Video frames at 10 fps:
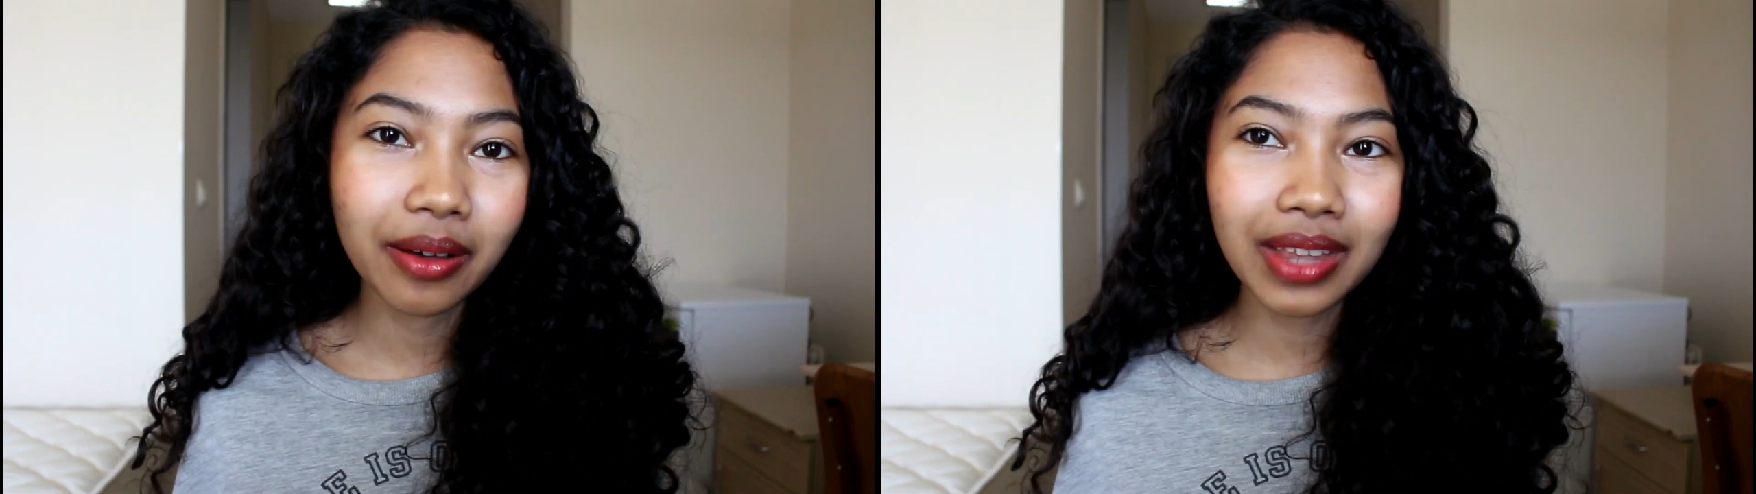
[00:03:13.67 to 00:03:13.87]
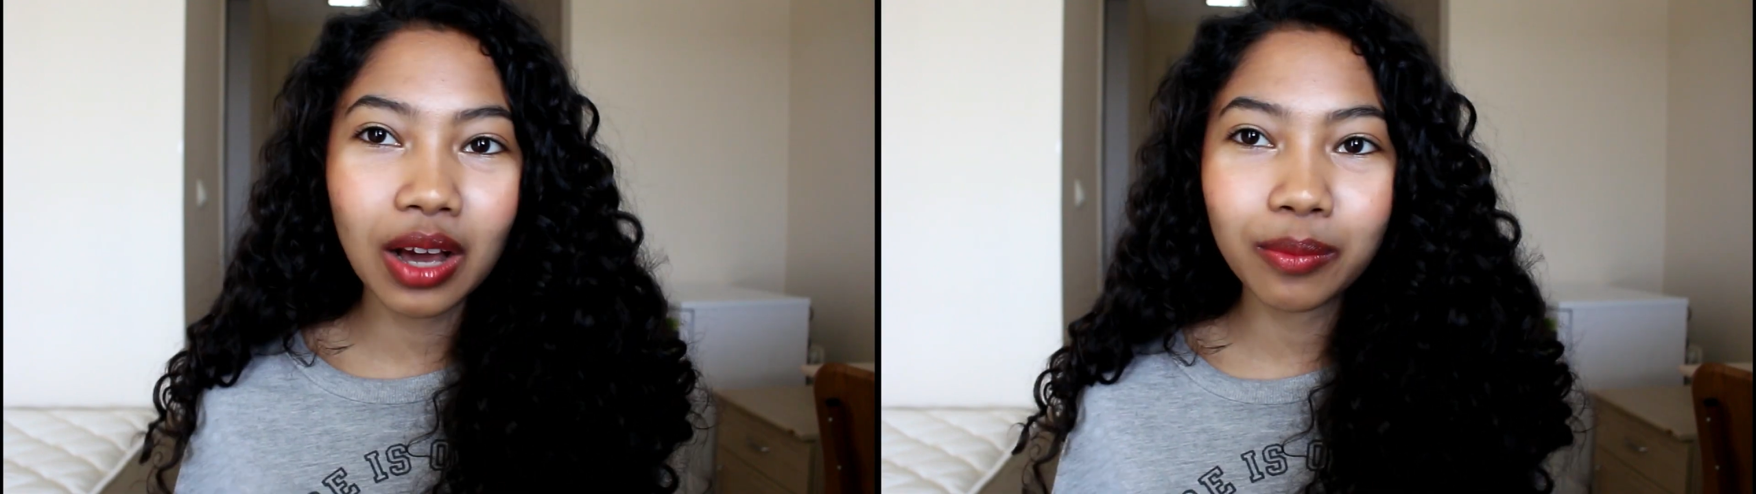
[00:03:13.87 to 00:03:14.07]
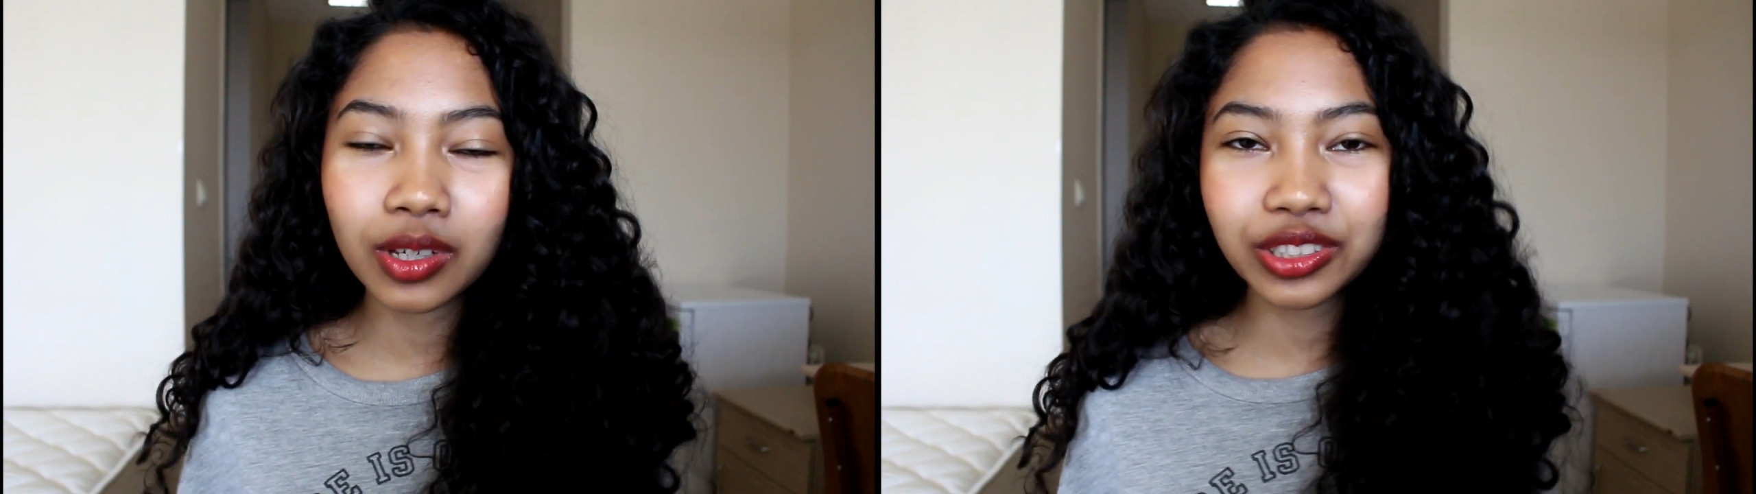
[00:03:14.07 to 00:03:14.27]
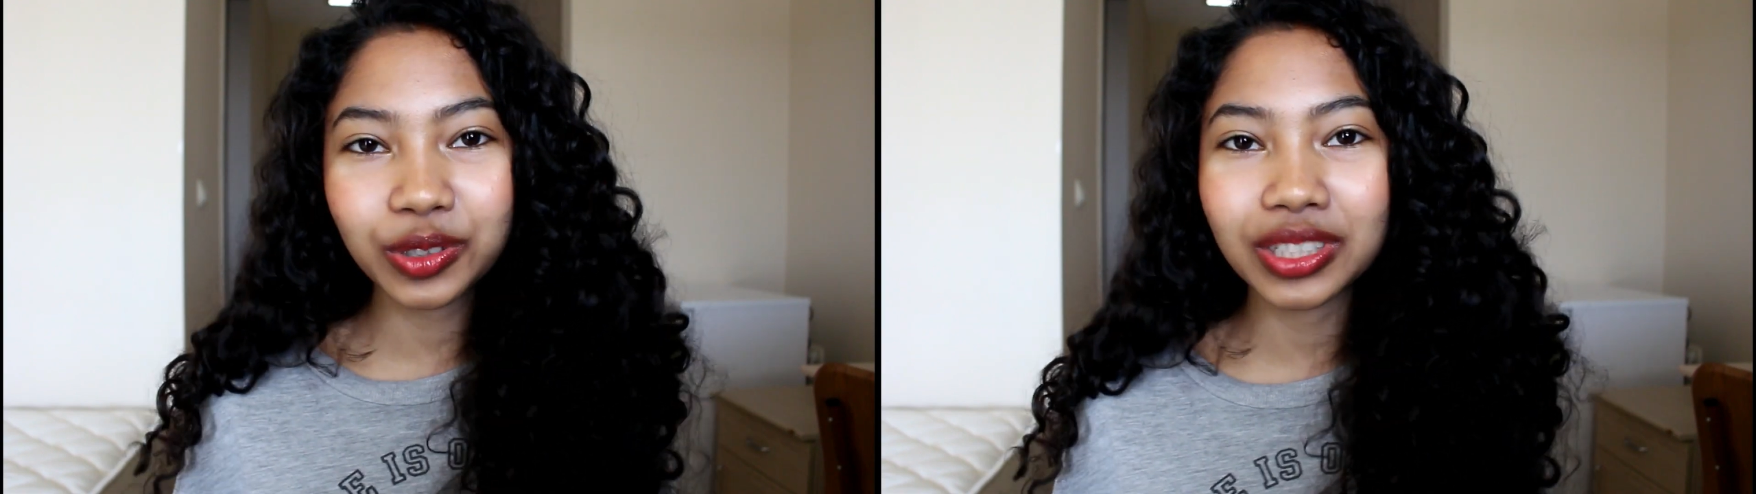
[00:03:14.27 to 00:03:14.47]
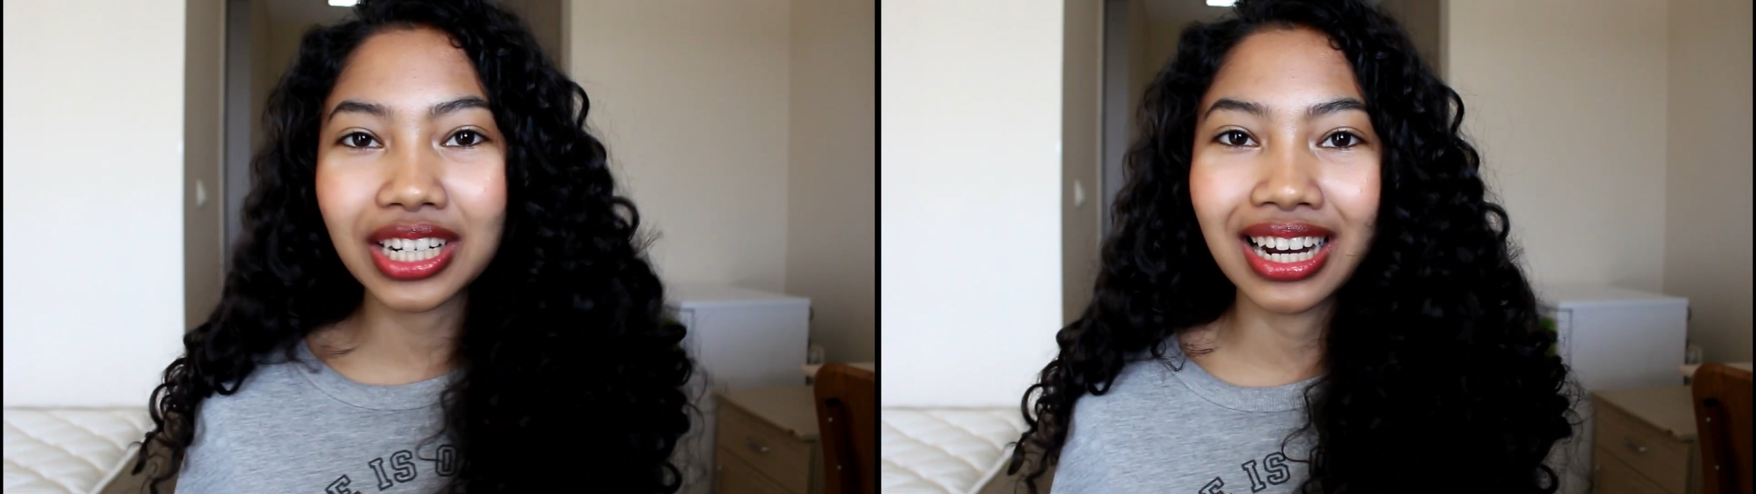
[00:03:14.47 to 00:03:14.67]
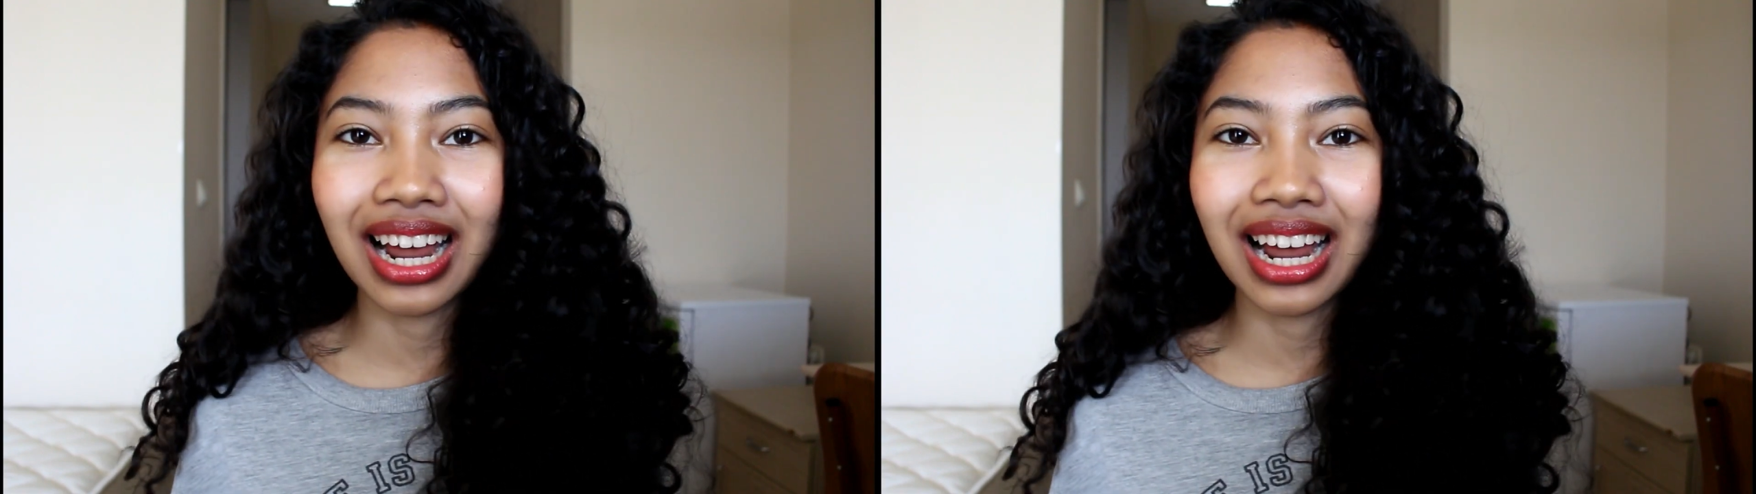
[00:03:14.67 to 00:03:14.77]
now I'm used to it and